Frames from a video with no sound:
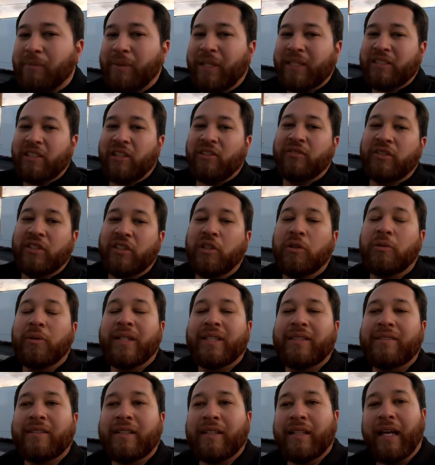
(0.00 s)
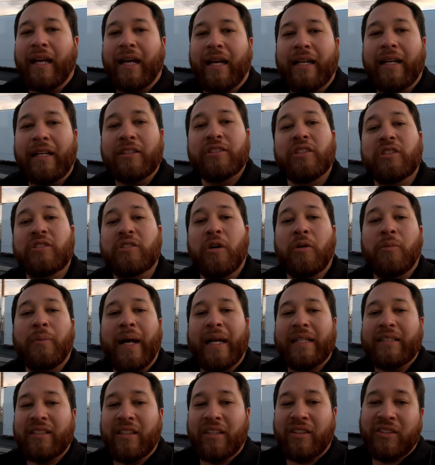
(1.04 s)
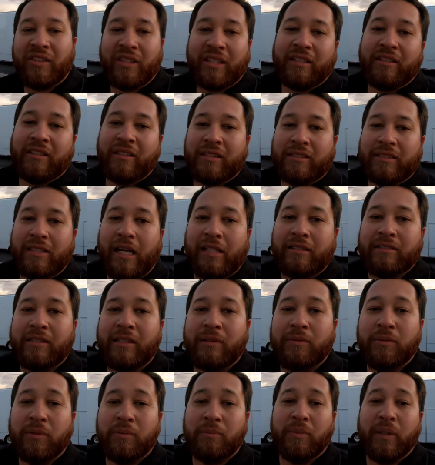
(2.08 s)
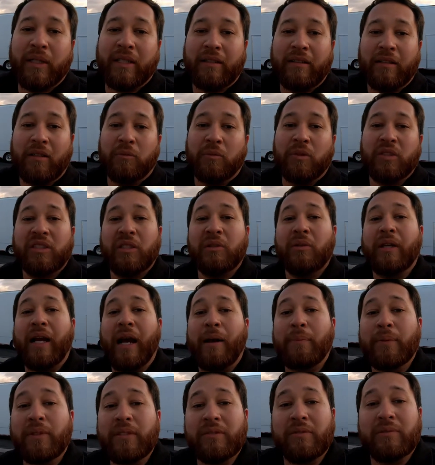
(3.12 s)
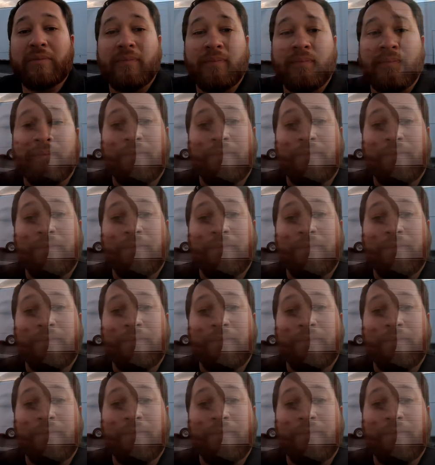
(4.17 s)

get myself a new one and I'll just go back to the single exhaust tips, but we'll see what happens.